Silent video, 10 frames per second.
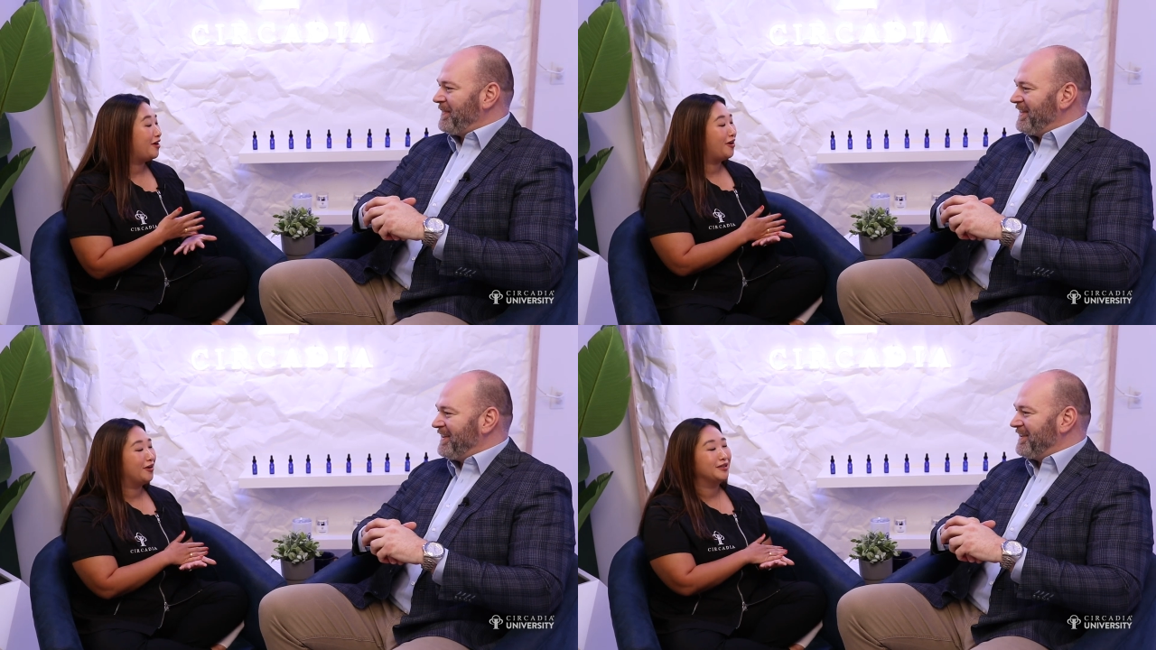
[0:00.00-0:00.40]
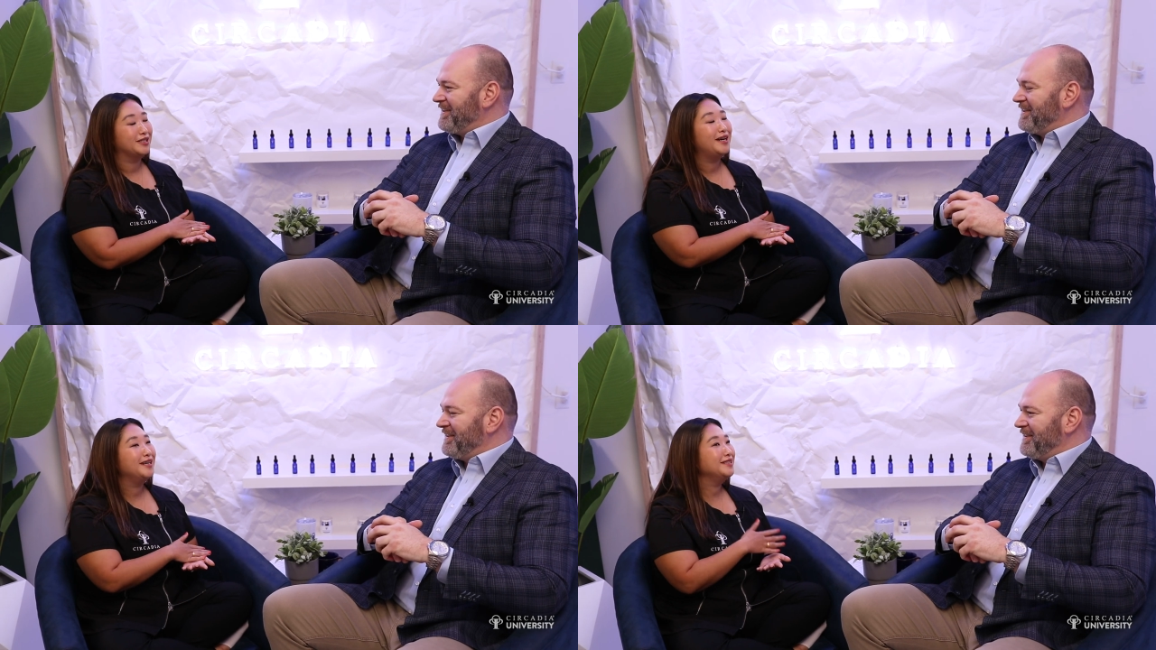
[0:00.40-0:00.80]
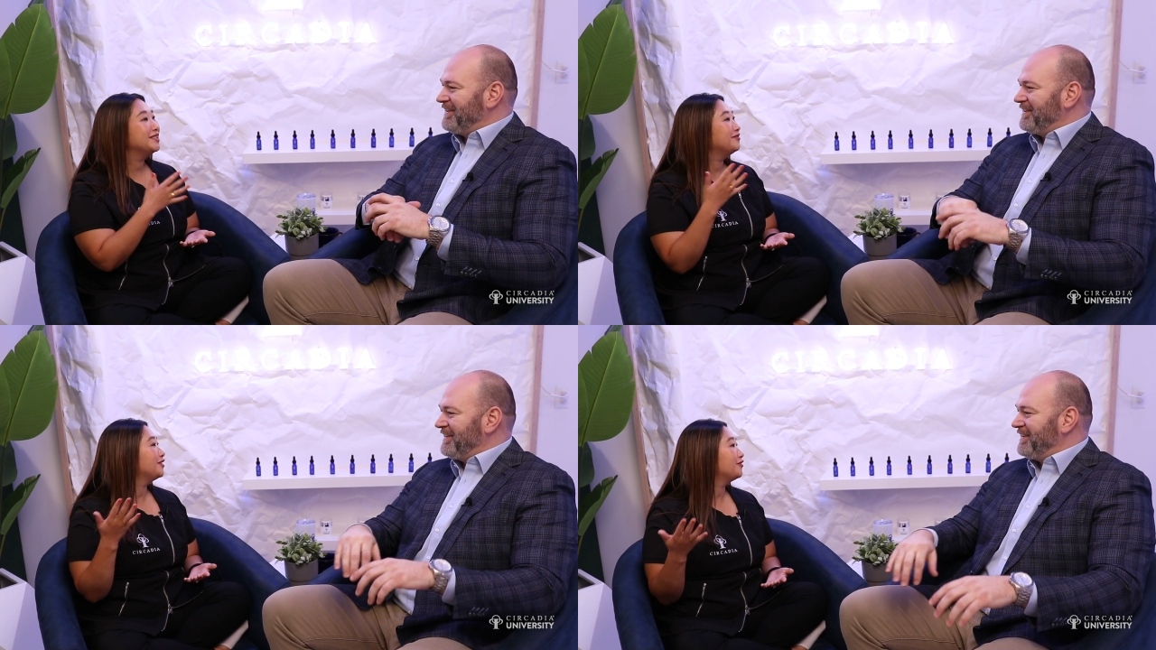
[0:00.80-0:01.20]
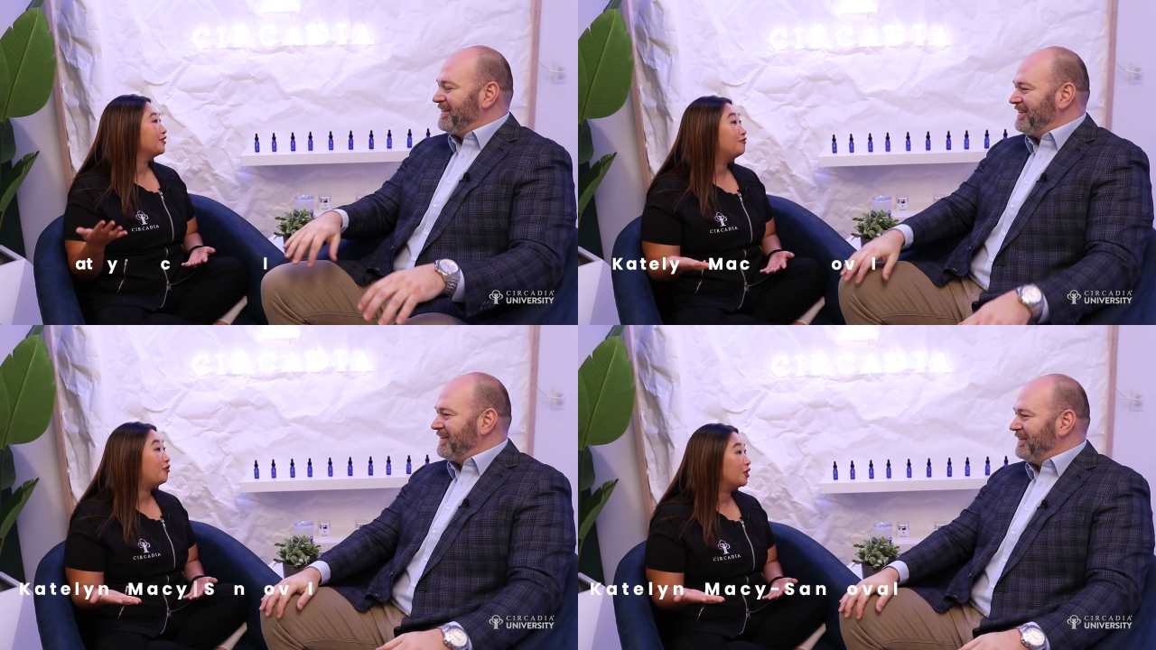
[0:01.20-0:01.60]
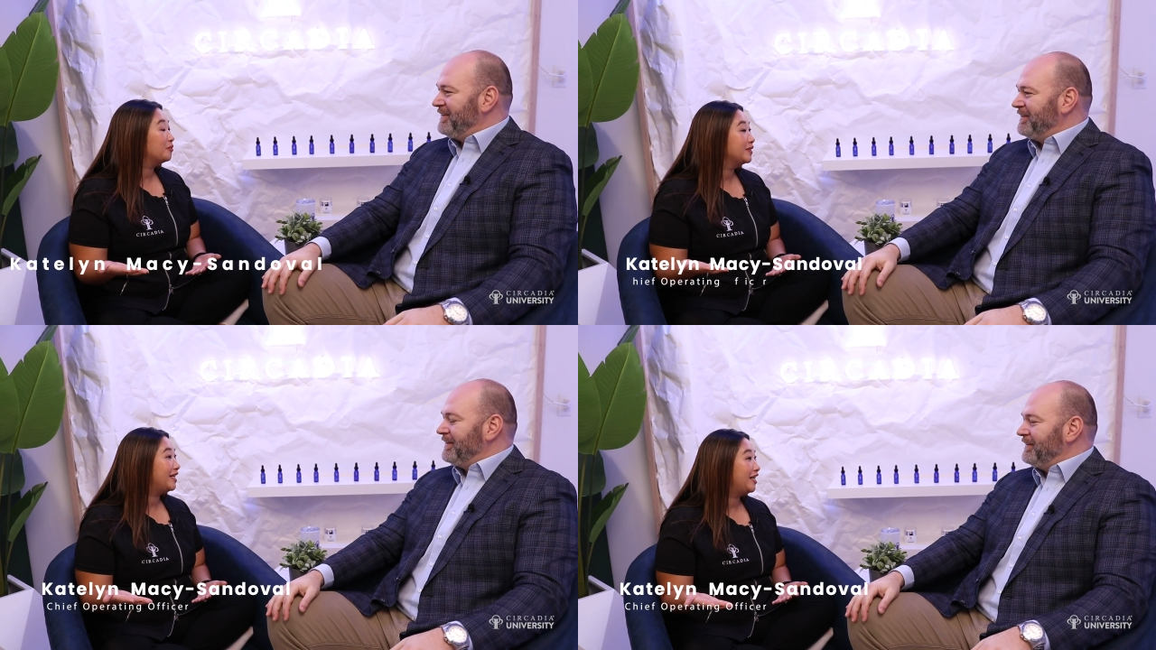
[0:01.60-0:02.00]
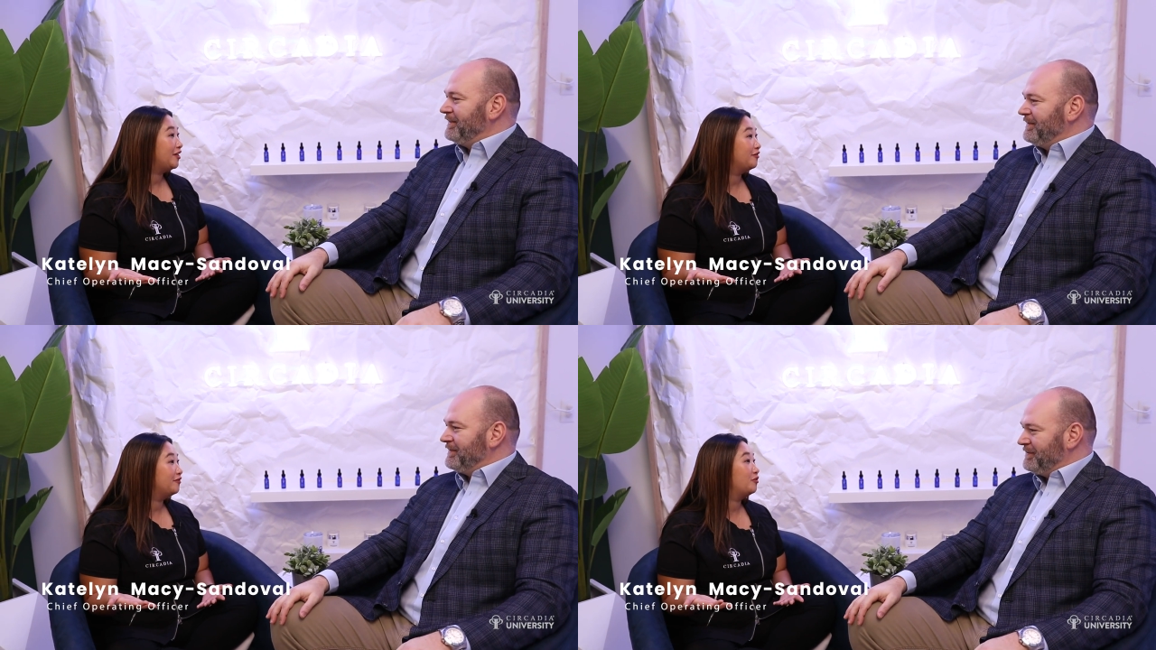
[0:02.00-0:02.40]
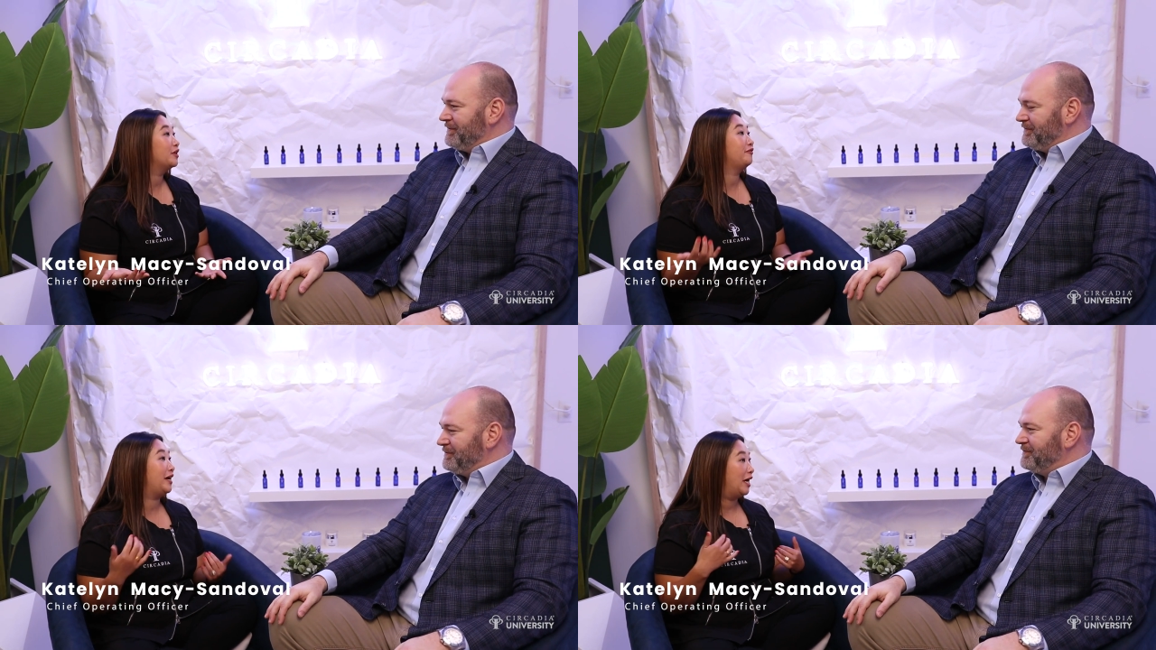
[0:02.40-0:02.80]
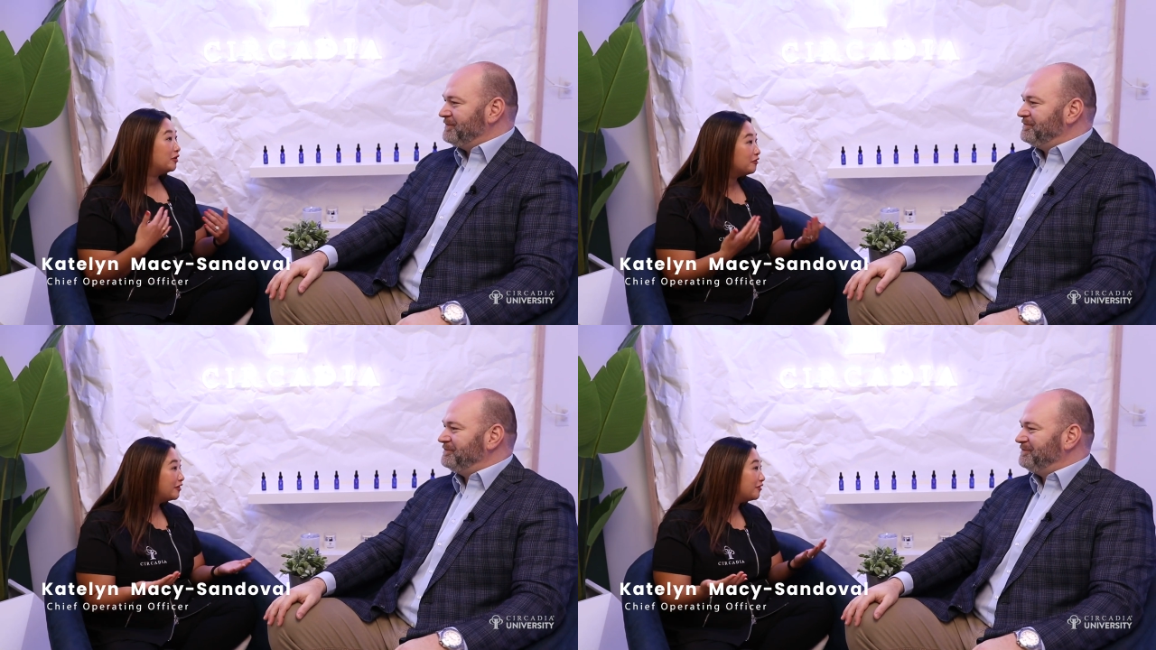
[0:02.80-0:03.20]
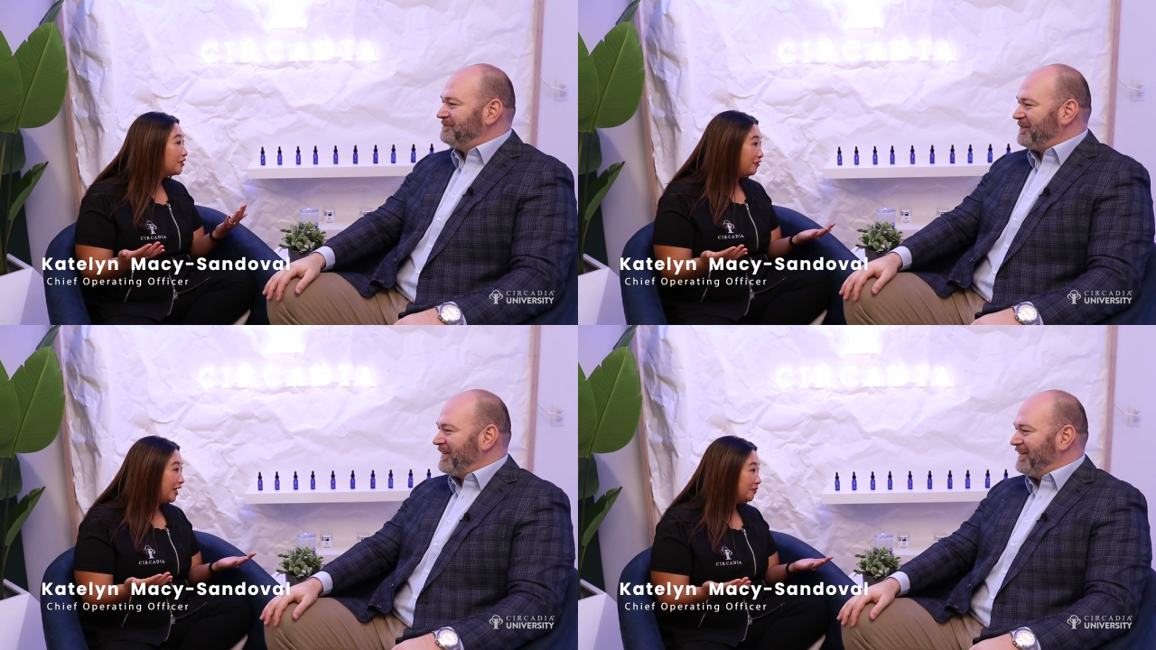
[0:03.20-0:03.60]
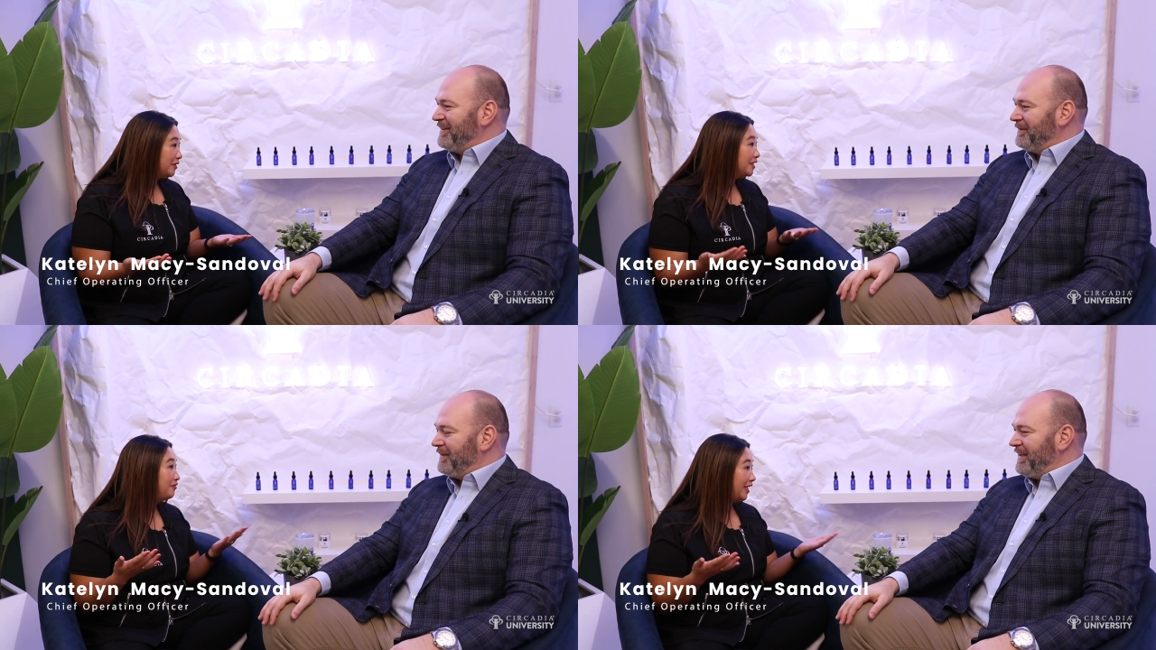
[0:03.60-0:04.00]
Speaker 1: are tons of different forms of one of our favorite vitamins,